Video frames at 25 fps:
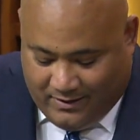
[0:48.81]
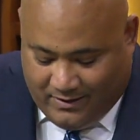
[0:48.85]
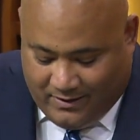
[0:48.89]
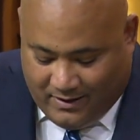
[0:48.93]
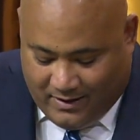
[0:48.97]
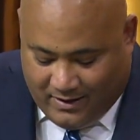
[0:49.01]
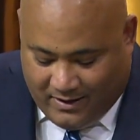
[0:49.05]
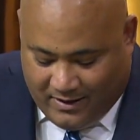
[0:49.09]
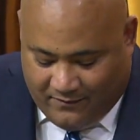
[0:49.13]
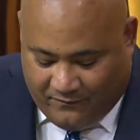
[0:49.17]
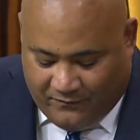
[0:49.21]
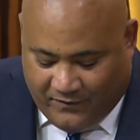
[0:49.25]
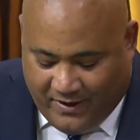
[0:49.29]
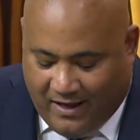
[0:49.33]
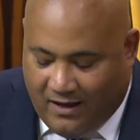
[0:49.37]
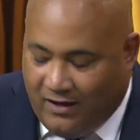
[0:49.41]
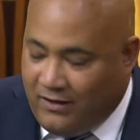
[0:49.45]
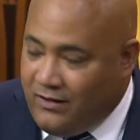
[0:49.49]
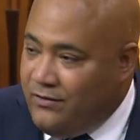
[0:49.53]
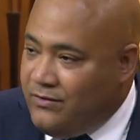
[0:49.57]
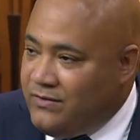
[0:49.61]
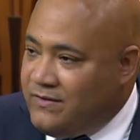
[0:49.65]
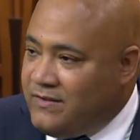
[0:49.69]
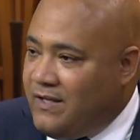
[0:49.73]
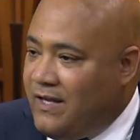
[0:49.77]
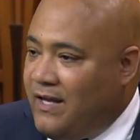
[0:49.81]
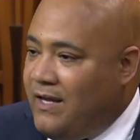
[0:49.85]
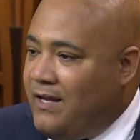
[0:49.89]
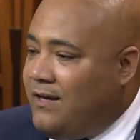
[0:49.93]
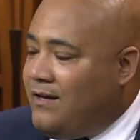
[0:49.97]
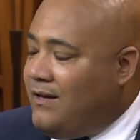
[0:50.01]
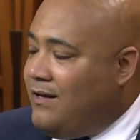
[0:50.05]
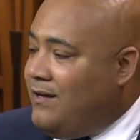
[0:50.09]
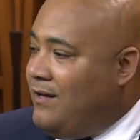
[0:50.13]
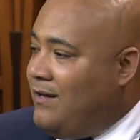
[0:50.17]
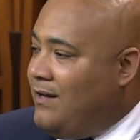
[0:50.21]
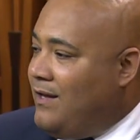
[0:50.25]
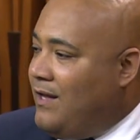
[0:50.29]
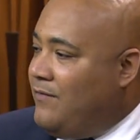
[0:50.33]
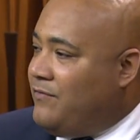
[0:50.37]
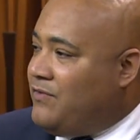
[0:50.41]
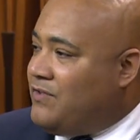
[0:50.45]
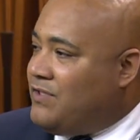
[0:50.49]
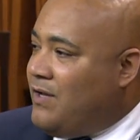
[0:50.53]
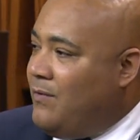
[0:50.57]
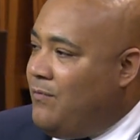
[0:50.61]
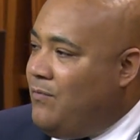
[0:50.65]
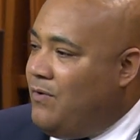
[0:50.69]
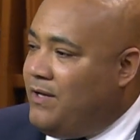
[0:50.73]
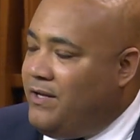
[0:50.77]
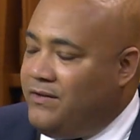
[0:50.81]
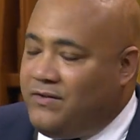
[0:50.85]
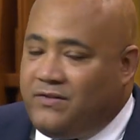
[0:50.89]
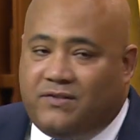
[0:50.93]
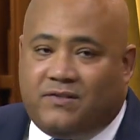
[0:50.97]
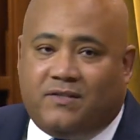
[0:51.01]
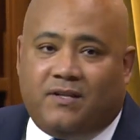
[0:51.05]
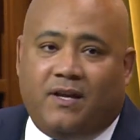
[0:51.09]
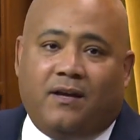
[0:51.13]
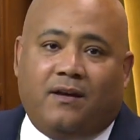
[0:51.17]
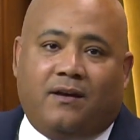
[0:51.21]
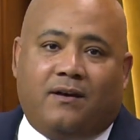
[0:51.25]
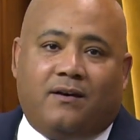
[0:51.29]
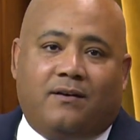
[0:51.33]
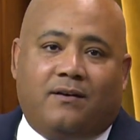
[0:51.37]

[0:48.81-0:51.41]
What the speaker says: Values like if someone is sick,